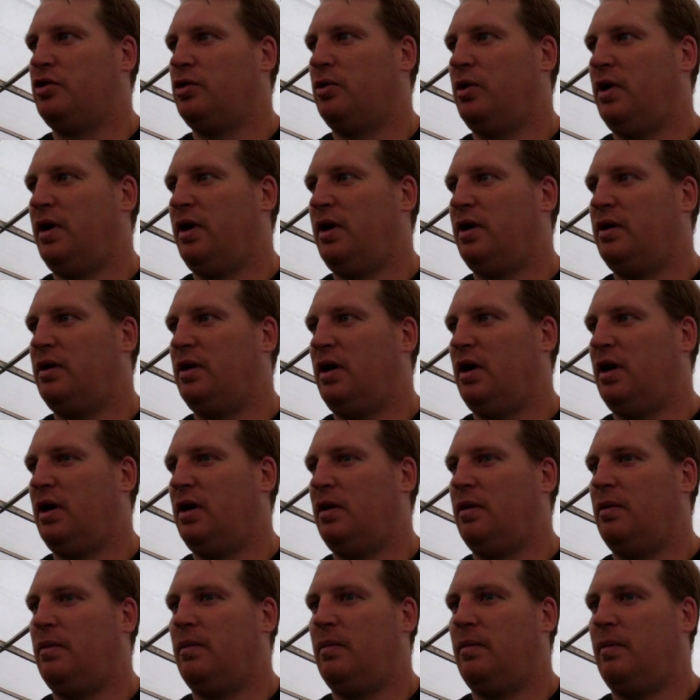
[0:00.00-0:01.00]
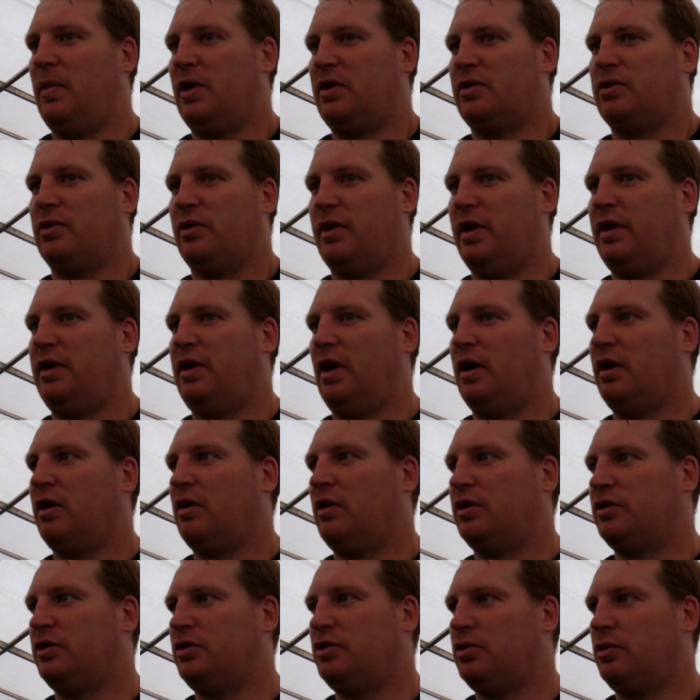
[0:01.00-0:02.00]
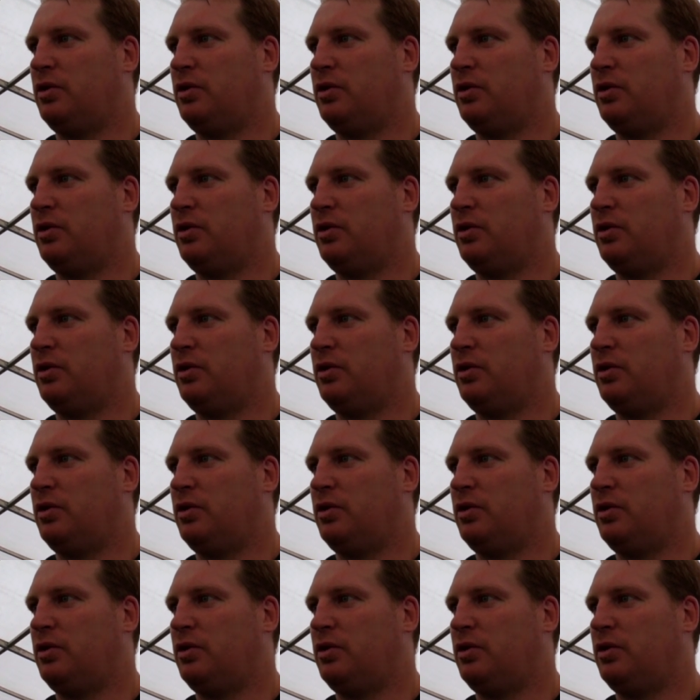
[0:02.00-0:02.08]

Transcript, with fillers: and enjoy it and make sure that young guys